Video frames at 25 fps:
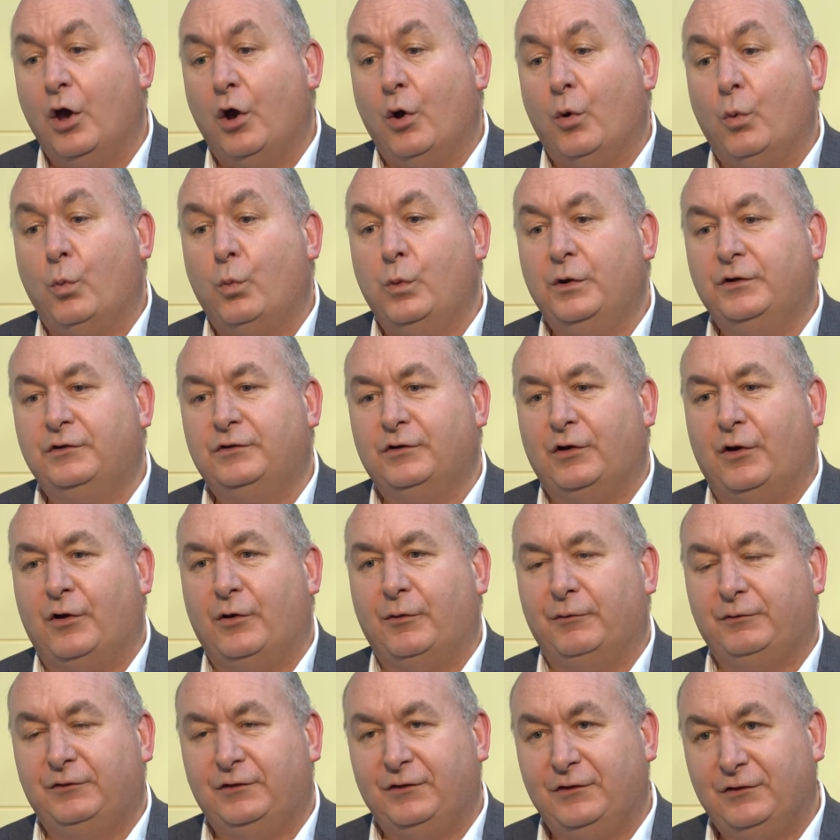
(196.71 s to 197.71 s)
which
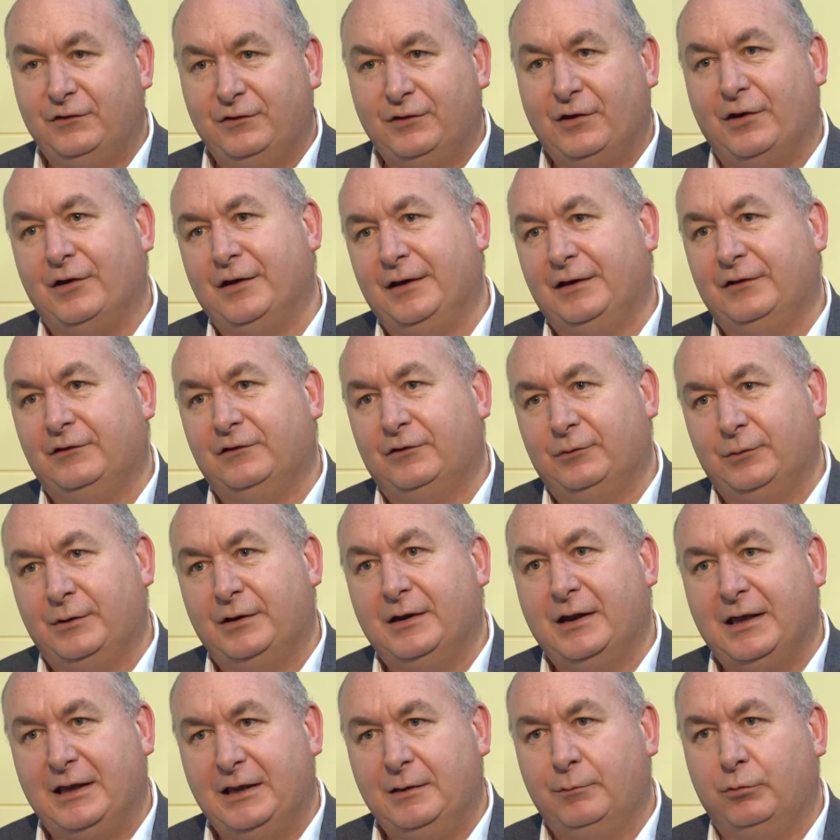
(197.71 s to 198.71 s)
are designed to
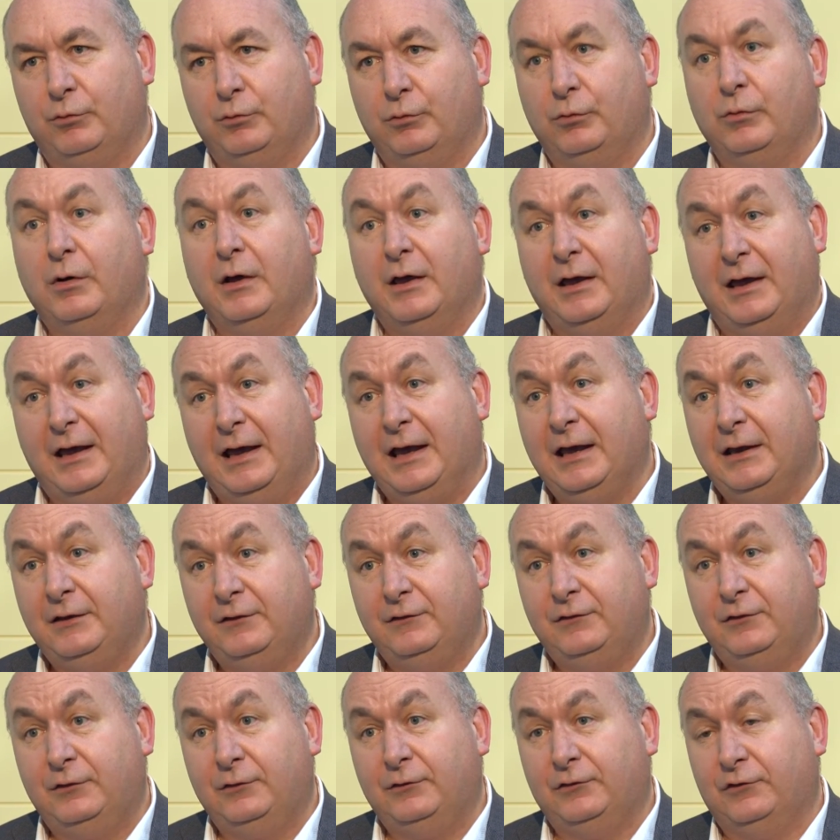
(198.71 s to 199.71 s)
enable
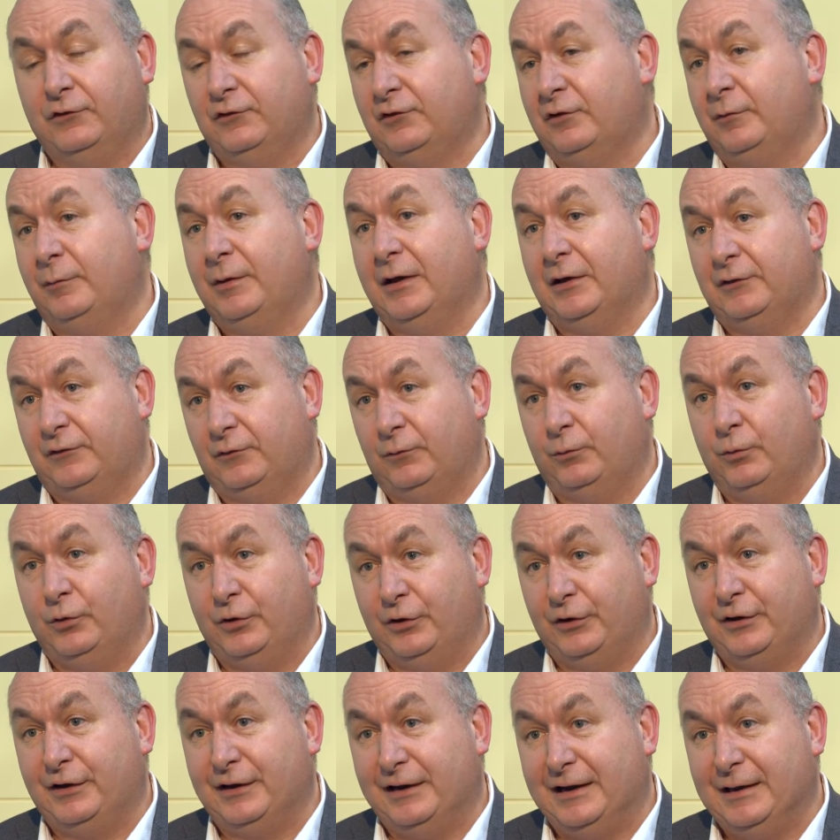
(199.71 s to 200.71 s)
end users to be able to
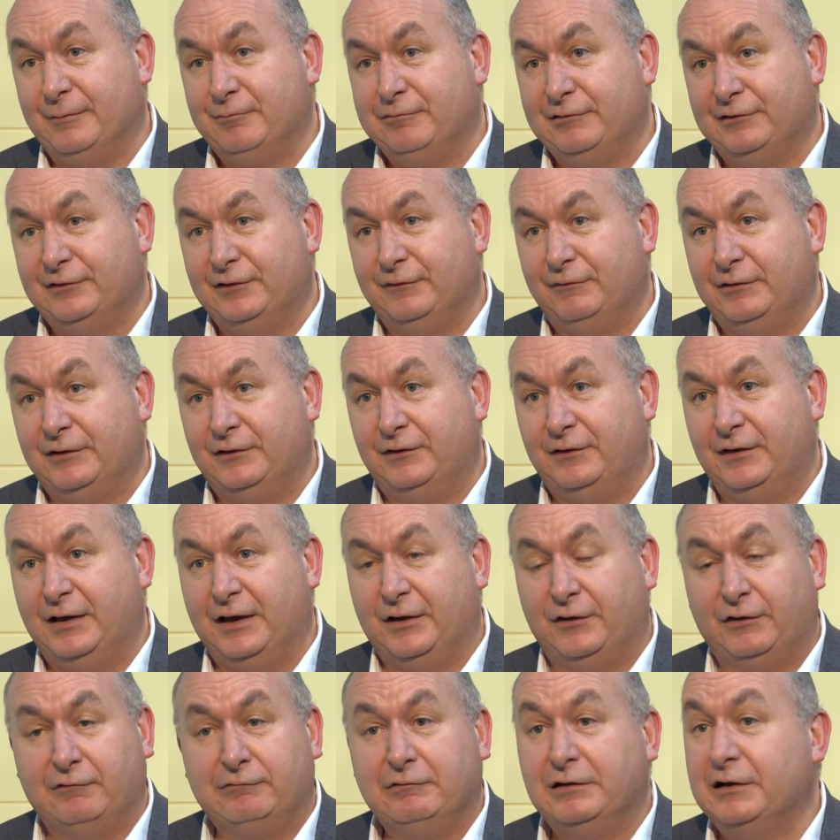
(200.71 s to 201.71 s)
work collaboratively
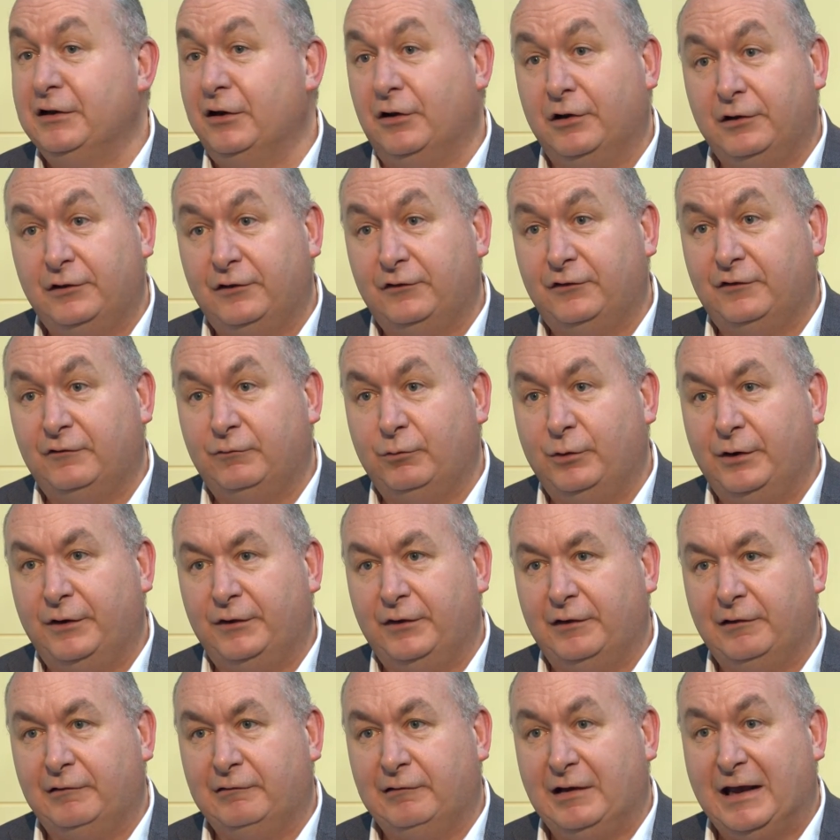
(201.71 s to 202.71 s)
together regardless of where
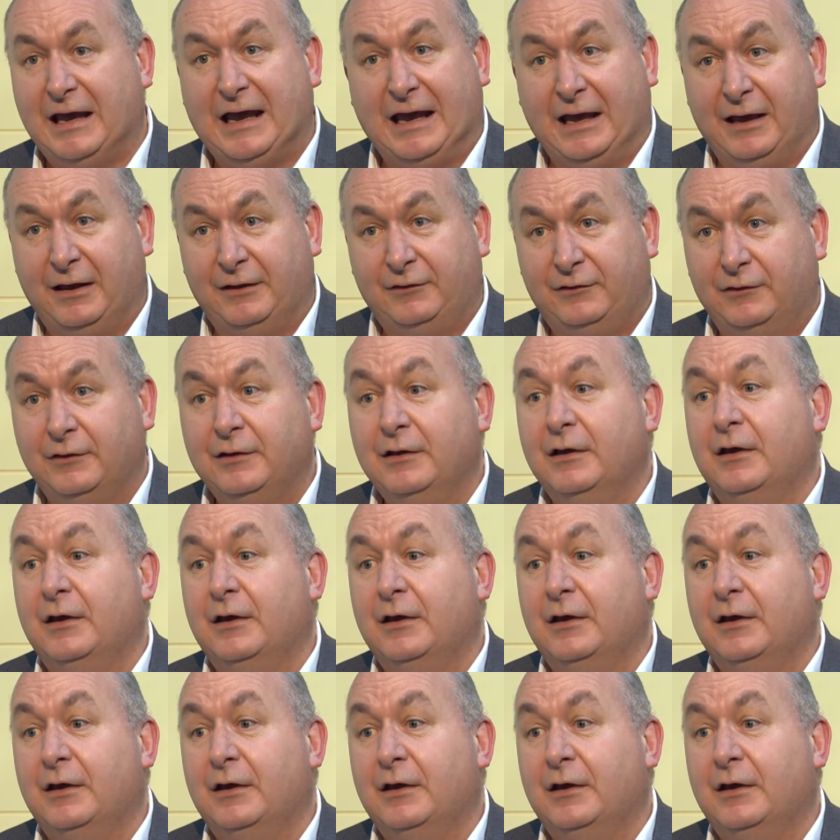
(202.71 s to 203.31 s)
they're at.